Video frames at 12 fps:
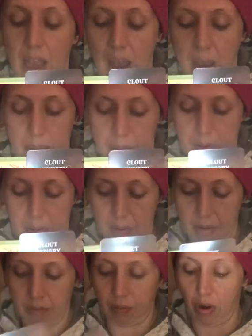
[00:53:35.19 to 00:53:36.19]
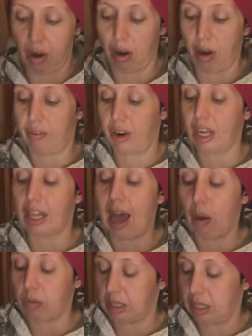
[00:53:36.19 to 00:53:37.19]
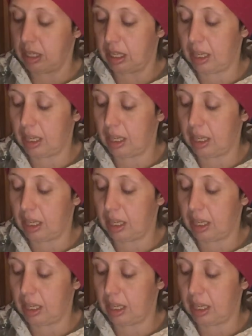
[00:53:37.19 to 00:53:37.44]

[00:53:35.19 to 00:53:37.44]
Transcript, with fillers: up for, for clout,